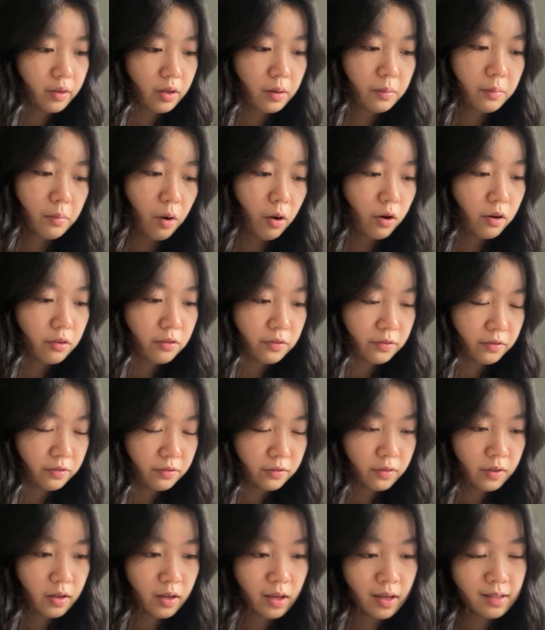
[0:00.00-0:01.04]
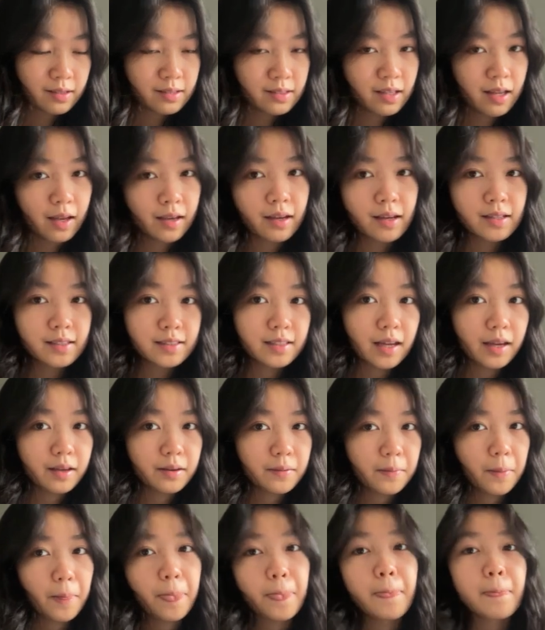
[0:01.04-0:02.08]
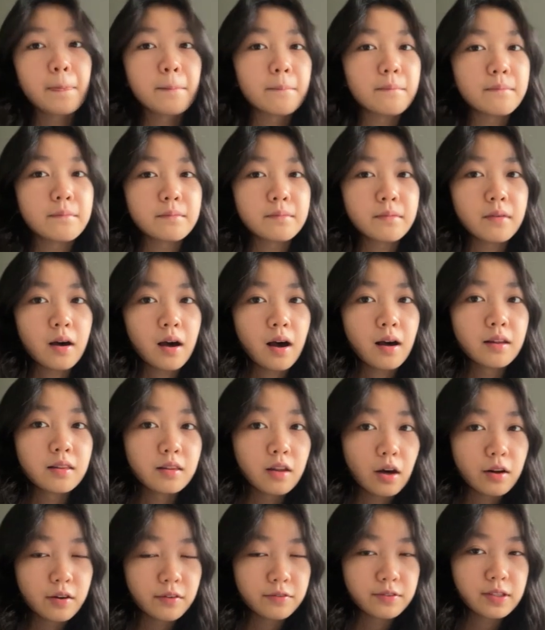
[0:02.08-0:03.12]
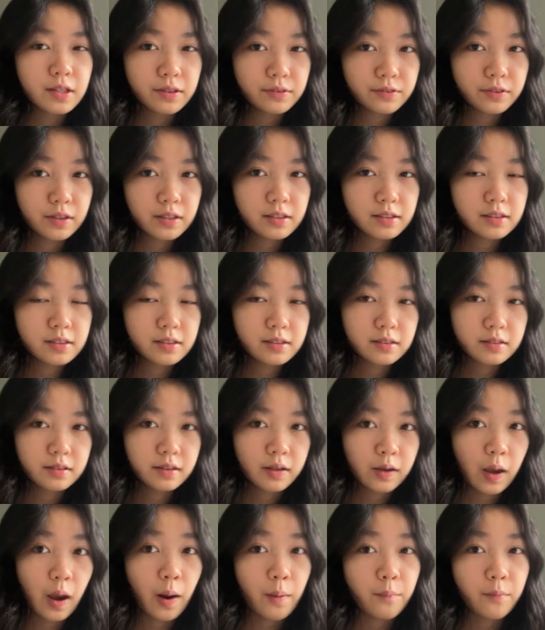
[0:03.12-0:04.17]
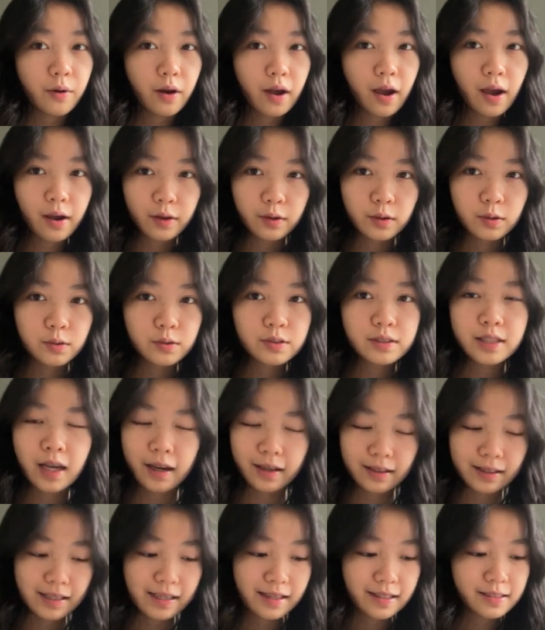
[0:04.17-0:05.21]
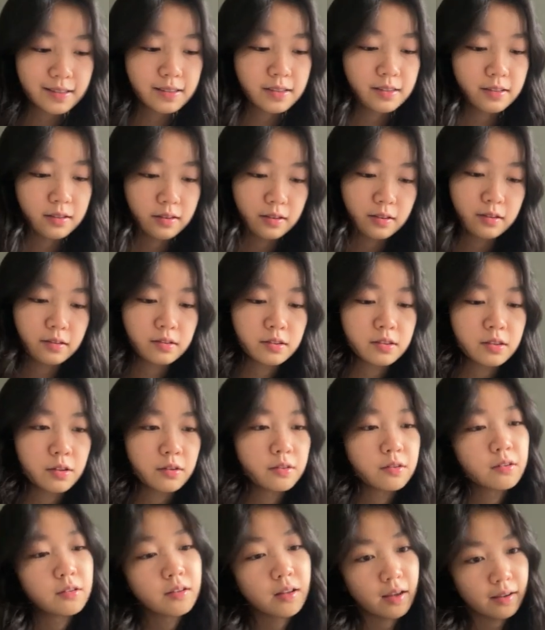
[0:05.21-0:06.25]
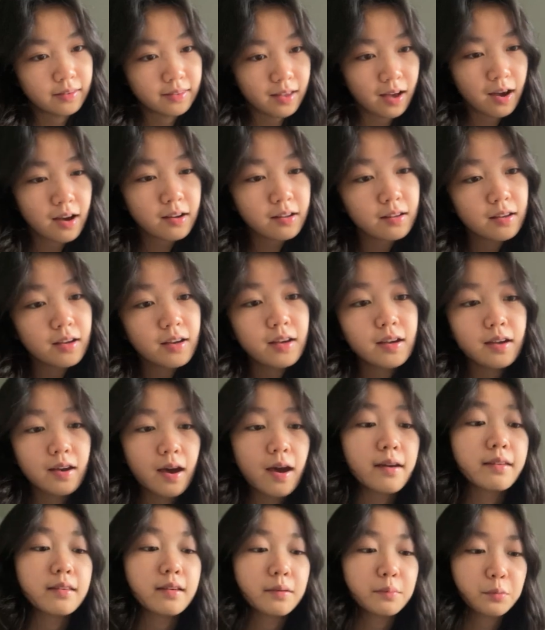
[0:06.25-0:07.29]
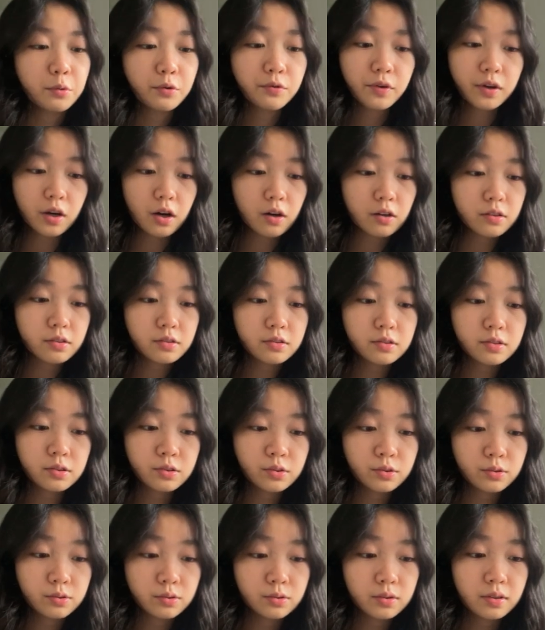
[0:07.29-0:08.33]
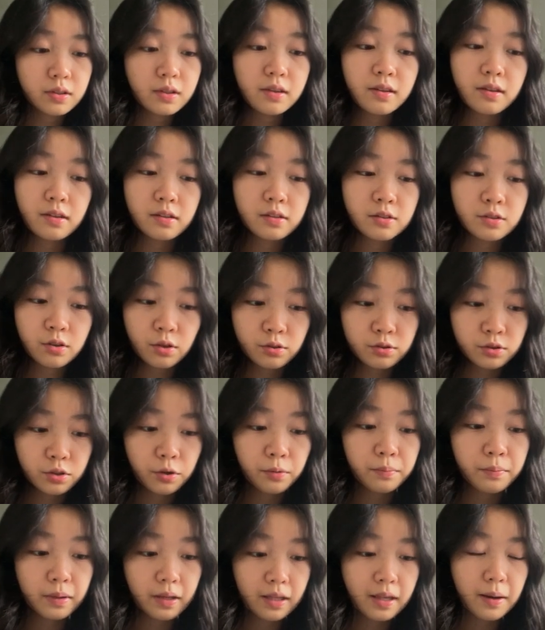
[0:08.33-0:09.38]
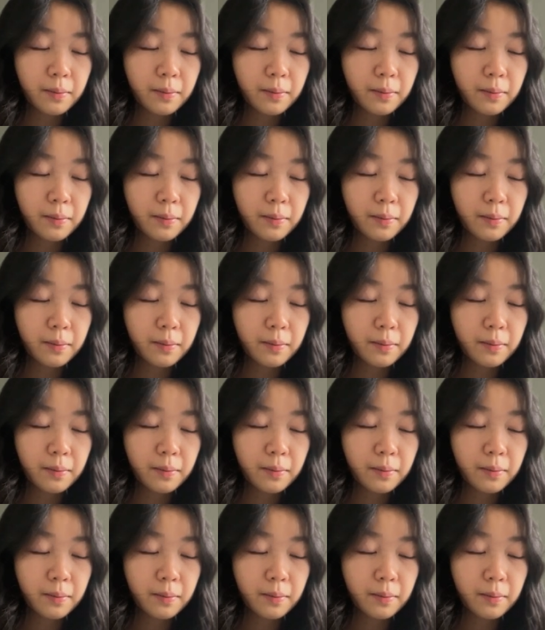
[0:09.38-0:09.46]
more of his it's like a lot of different camera angle techniques, so like that. And then moving on to social media